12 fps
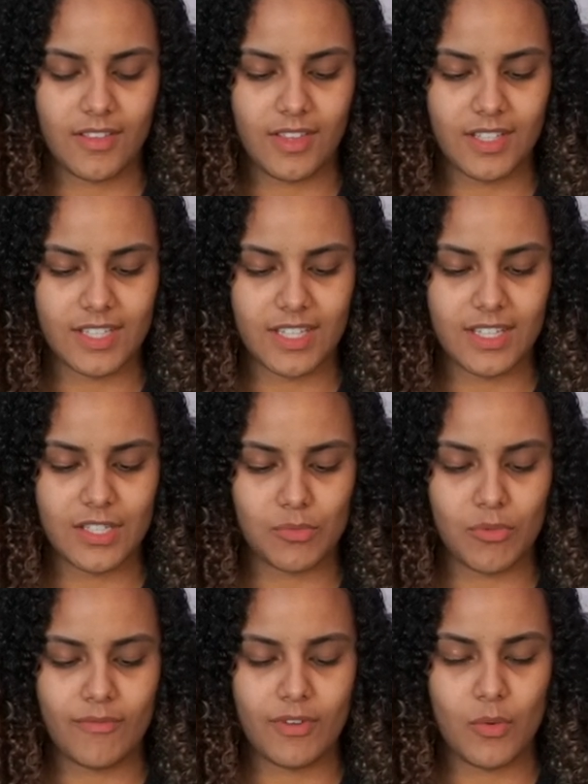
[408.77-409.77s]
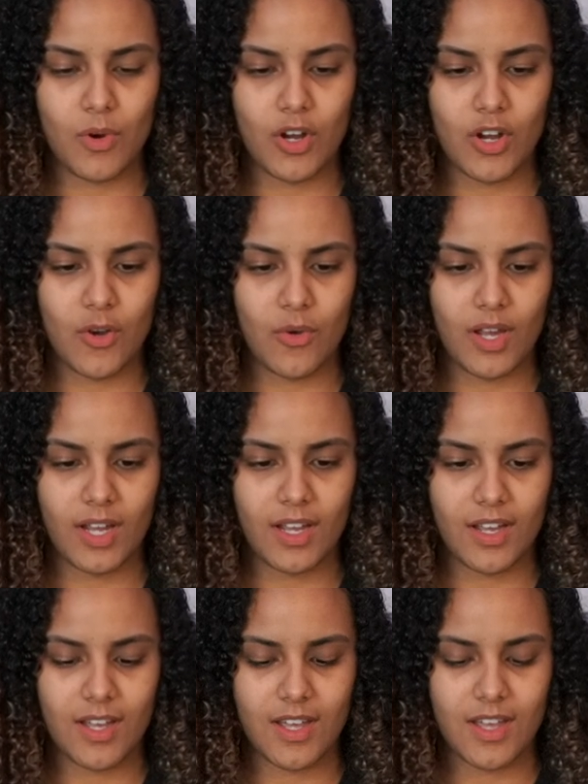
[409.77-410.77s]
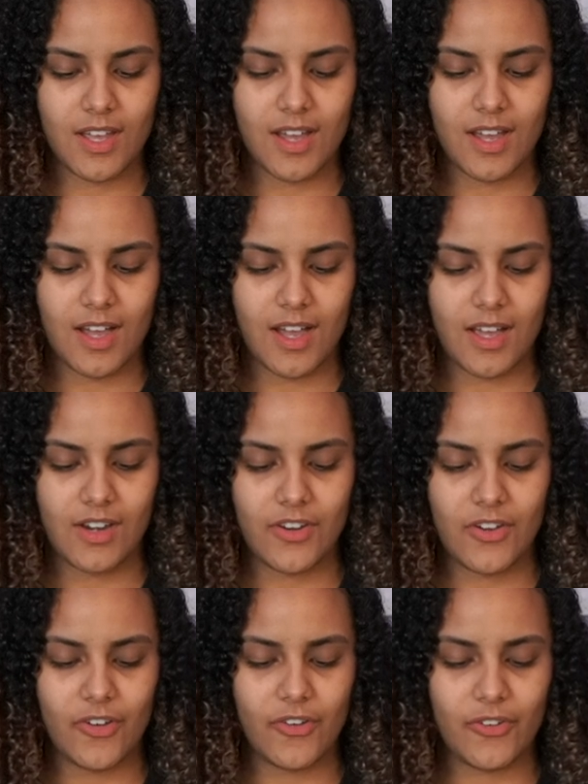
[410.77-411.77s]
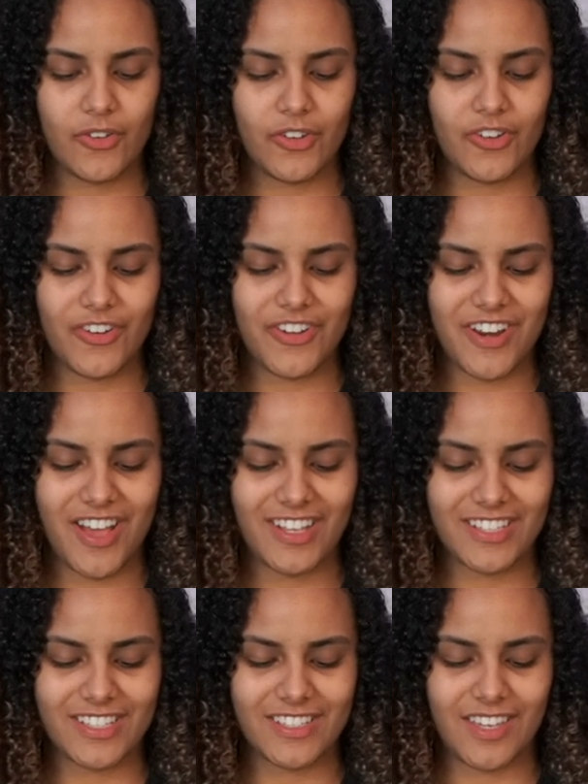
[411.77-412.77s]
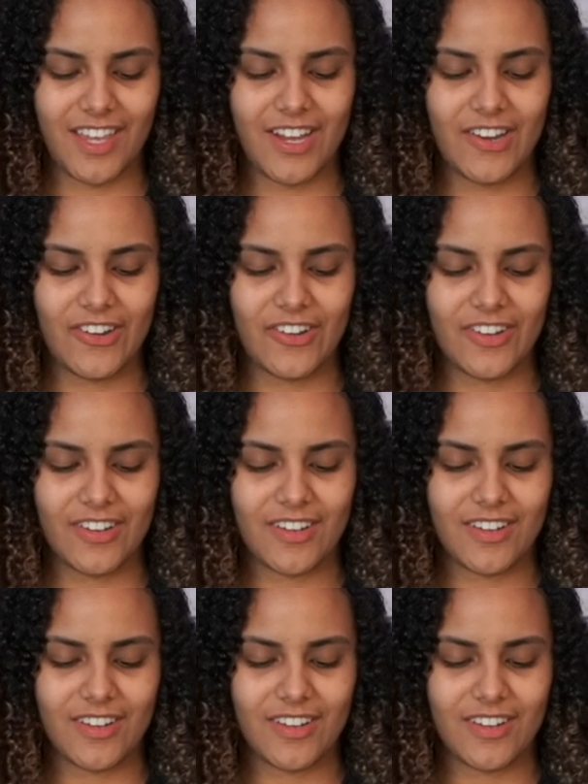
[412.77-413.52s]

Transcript: Let's get this 1v1 going. I know you're not scared.